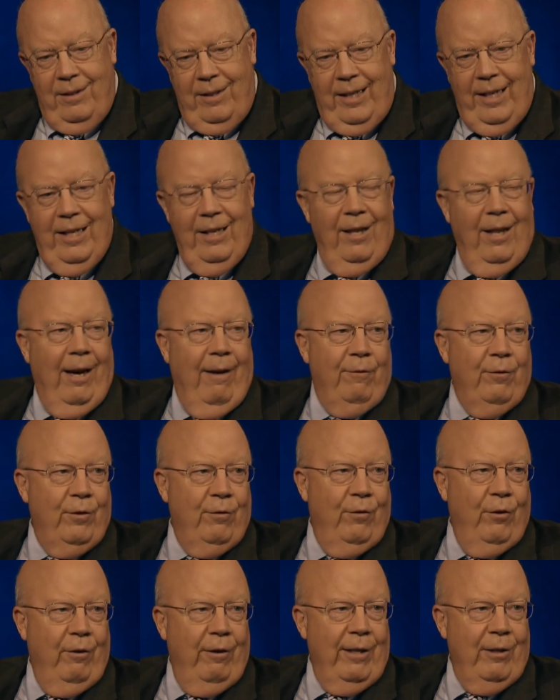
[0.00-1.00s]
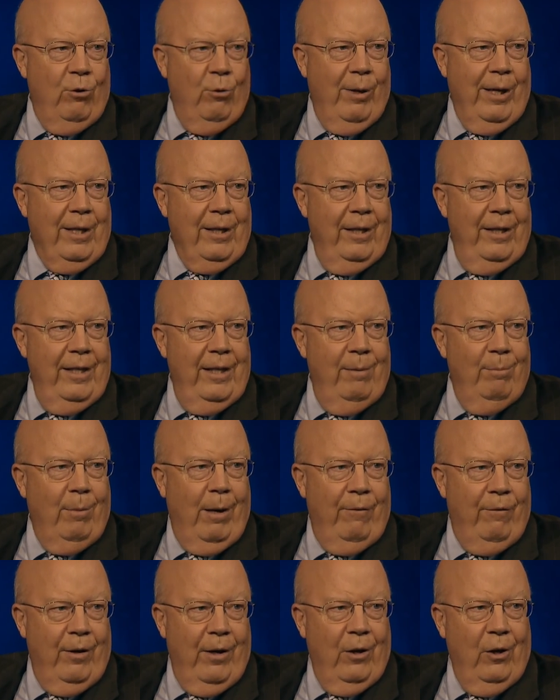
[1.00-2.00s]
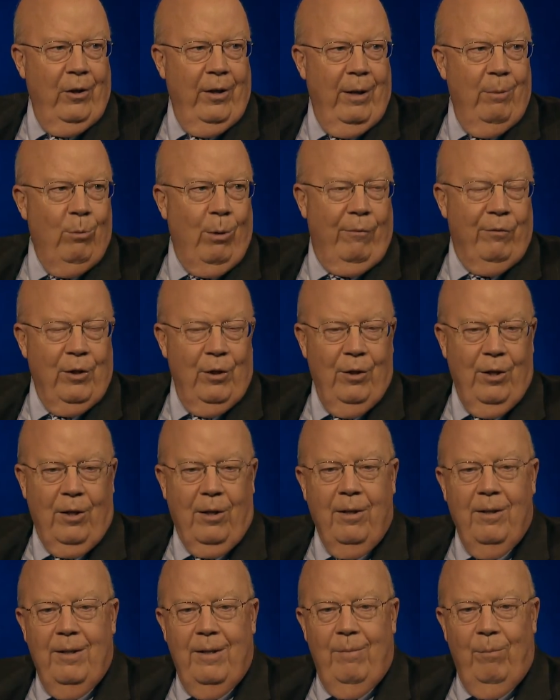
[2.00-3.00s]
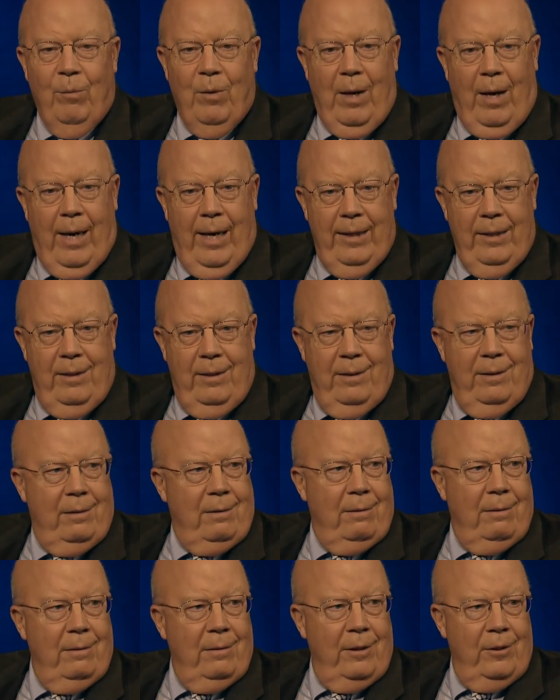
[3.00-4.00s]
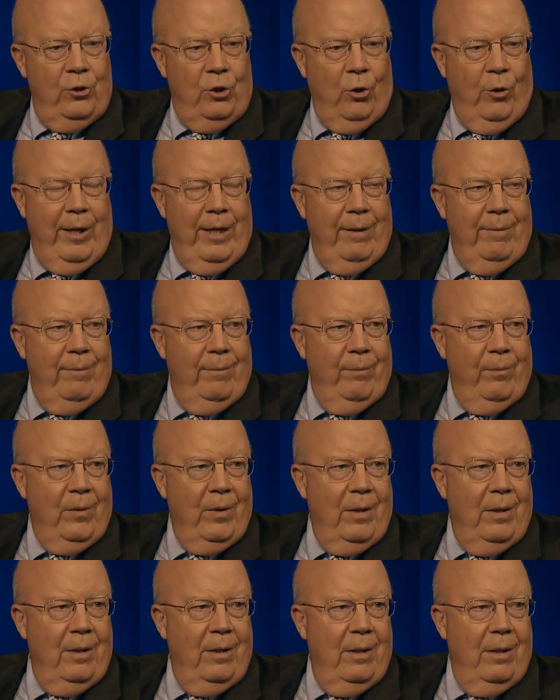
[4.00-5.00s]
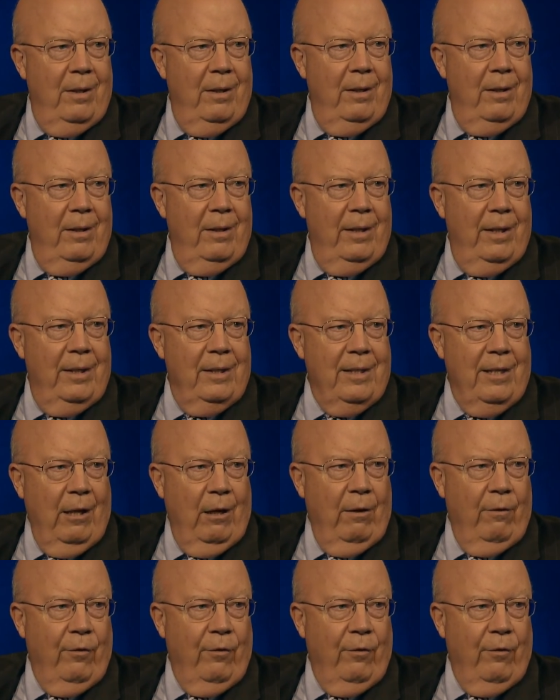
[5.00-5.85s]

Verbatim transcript: he left very quickly, and my father let him off the hook. I enjoyed it. Uh, and still are